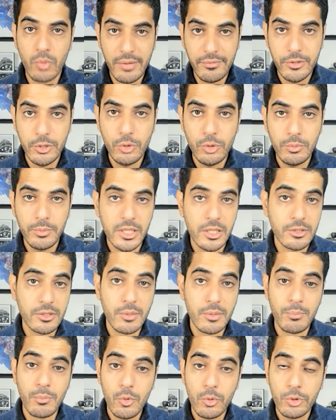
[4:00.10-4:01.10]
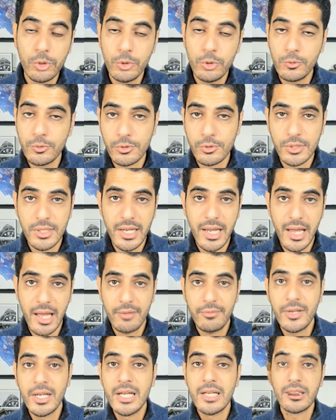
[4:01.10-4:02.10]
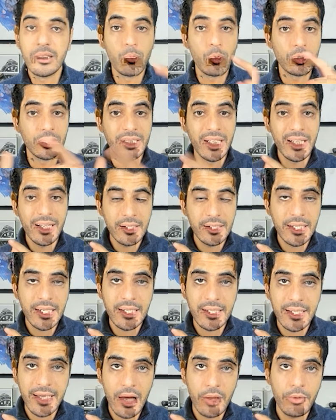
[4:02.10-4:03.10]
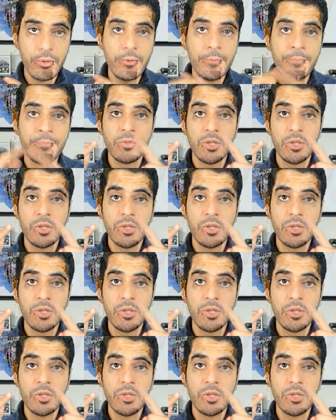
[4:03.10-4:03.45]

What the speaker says: revenue because the more users they have, the more data they can gather.